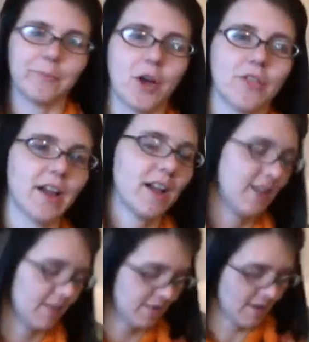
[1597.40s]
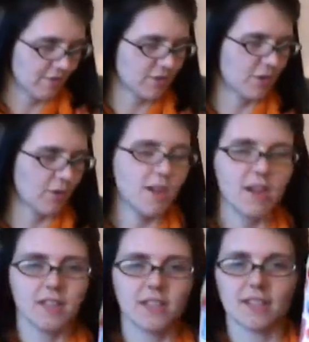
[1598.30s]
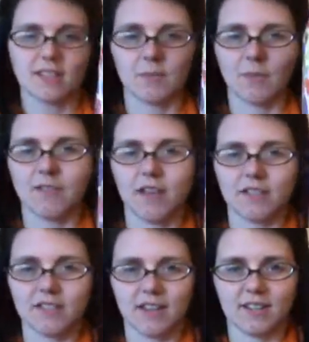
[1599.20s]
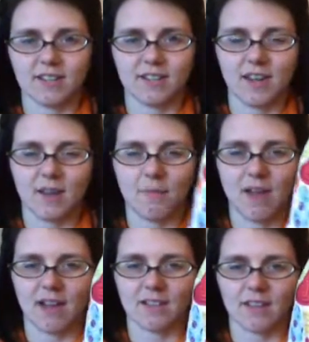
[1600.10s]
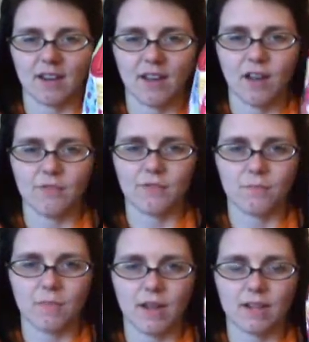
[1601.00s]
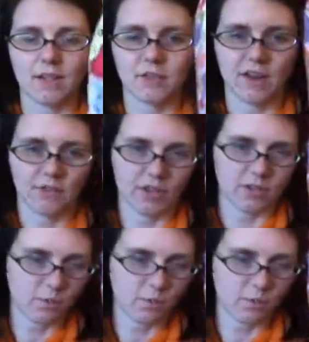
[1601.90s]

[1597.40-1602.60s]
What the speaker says: all that kind of stuff. So this is in my Valentine's Day bag that I got from my South Africa